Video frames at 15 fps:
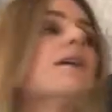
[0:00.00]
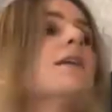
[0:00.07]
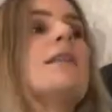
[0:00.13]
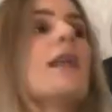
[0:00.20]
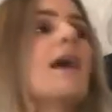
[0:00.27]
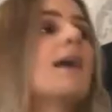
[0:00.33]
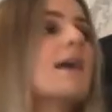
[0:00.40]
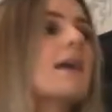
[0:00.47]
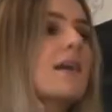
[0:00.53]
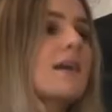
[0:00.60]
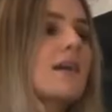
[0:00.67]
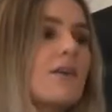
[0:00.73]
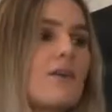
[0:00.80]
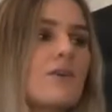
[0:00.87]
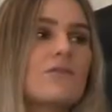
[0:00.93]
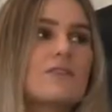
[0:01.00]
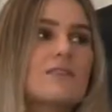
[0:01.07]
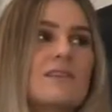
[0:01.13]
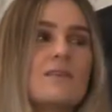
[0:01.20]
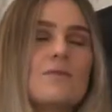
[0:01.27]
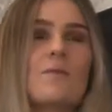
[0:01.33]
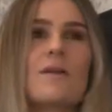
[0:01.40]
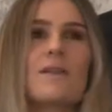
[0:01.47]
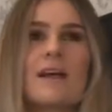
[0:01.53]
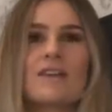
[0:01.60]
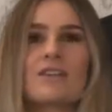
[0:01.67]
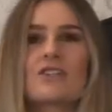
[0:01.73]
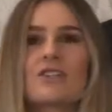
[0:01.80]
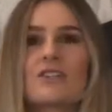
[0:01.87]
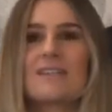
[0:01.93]
Like, obviously you want that
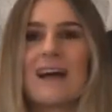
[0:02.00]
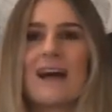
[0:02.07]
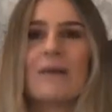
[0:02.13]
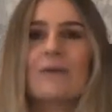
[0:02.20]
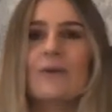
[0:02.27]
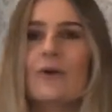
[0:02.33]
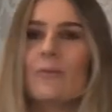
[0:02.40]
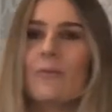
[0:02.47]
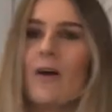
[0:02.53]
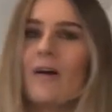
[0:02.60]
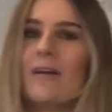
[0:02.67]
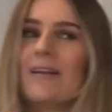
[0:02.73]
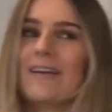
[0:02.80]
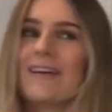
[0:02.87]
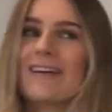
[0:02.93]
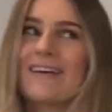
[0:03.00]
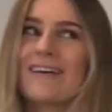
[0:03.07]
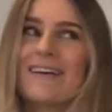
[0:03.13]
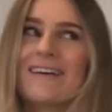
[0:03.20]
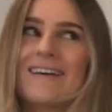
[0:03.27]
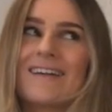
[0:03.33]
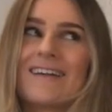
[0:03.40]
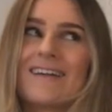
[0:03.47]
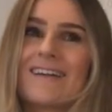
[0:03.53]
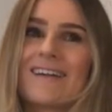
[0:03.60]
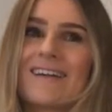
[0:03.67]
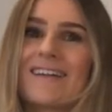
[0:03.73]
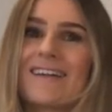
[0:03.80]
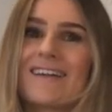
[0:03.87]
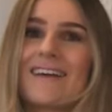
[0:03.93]
Chanel look but on
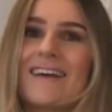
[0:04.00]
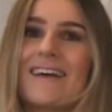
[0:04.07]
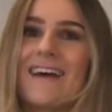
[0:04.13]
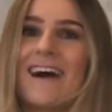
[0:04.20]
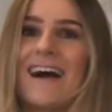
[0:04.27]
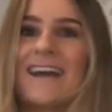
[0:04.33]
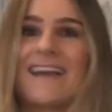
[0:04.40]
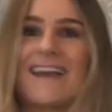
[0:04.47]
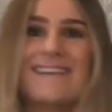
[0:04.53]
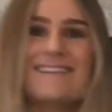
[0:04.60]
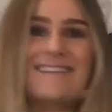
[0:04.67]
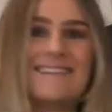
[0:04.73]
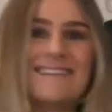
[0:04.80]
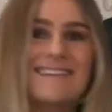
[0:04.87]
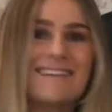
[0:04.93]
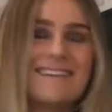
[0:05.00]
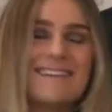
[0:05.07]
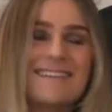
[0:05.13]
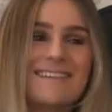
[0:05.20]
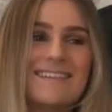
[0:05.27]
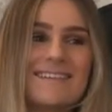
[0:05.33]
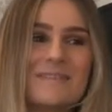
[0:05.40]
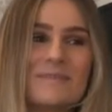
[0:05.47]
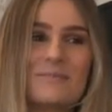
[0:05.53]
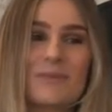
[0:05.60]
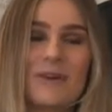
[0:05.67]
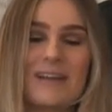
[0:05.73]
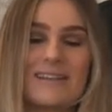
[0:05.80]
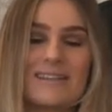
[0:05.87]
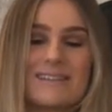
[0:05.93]
like a high-end
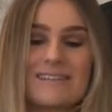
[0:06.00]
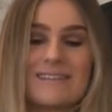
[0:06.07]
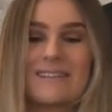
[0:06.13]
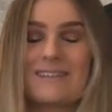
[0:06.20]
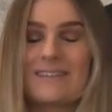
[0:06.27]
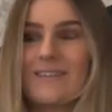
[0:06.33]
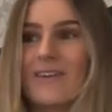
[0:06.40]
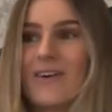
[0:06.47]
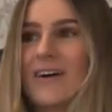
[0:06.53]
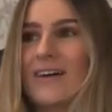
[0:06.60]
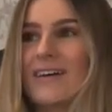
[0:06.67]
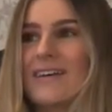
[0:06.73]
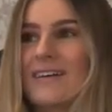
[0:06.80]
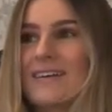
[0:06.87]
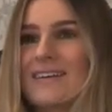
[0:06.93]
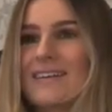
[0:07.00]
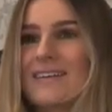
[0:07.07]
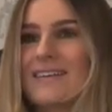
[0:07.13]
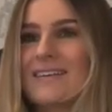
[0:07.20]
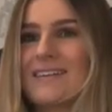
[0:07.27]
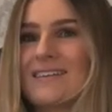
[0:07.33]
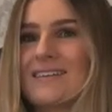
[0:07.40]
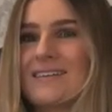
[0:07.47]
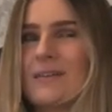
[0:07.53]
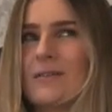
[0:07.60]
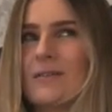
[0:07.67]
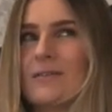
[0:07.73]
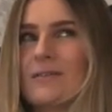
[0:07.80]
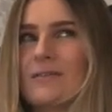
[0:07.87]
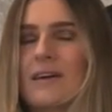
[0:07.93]
price, not a, no,
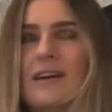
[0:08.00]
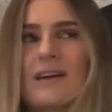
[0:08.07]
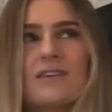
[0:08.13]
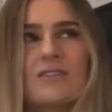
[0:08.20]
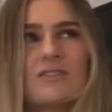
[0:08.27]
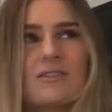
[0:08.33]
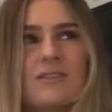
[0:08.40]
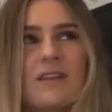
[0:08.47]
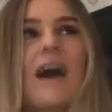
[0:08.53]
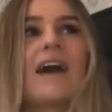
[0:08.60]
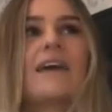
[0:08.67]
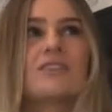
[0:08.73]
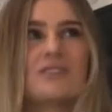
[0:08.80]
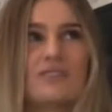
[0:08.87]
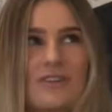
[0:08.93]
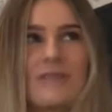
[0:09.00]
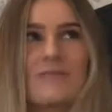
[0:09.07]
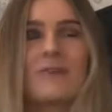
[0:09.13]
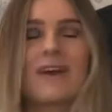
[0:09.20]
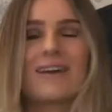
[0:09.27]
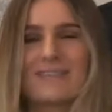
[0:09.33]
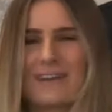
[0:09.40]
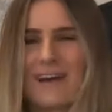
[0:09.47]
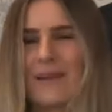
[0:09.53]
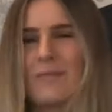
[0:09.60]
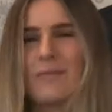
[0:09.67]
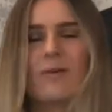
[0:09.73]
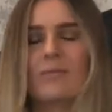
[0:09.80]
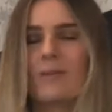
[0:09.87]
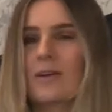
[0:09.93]
high, high street price, not high,
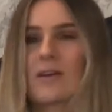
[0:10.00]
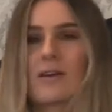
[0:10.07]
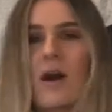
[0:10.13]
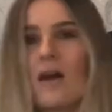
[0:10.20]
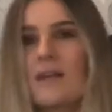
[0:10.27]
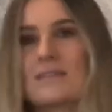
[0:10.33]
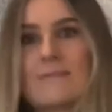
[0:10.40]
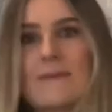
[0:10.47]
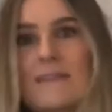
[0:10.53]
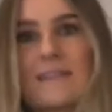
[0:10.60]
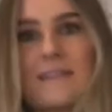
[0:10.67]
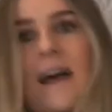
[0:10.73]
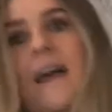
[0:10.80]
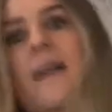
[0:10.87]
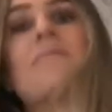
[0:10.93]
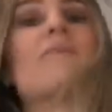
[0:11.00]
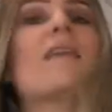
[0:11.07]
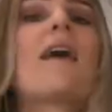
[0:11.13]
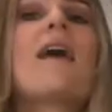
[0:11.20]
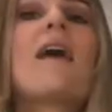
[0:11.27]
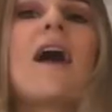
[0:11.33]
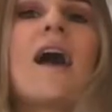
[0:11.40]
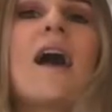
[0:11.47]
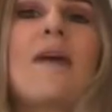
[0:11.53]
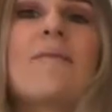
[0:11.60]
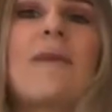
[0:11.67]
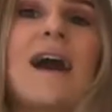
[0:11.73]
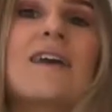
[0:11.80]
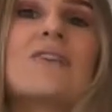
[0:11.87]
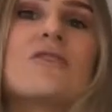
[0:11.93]
oh my god, I can't speak today. Um,
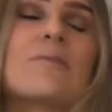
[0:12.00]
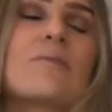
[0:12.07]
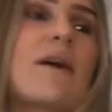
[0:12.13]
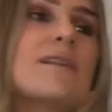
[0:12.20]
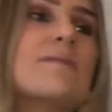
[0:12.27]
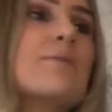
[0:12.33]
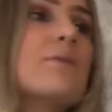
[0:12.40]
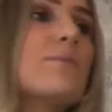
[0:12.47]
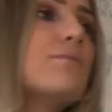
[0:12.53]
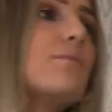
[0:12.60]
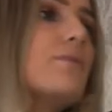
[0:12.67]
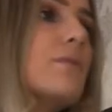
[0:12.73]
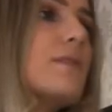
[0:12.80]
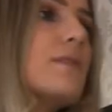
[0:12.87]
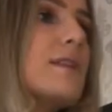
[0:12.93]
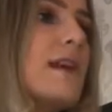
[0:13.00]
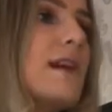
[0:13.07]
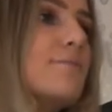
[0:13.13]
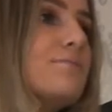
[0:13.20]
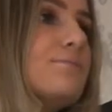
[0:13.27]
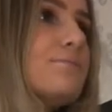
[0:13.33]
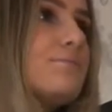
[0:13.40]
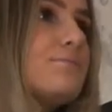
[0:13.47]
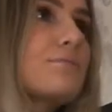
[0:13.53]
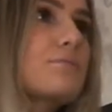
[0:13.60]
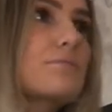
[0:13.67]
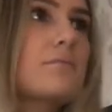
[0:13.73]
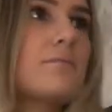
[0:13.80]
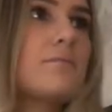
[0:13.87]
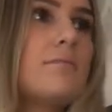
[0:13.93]
high street price, but I don't know.
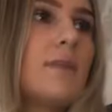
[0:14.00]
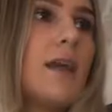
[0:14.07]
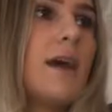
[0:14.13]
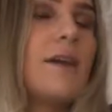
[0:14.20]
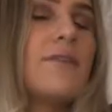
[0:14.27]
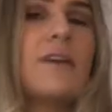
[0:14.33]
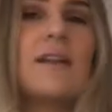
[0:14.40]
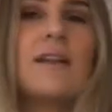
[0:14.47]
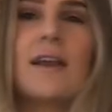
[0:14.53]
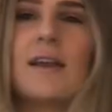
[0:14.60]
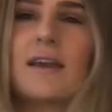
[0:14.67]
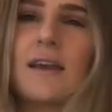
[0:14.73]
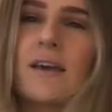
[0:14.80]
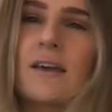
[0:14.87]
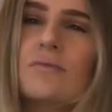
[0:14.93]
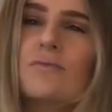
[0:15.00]
I really like it.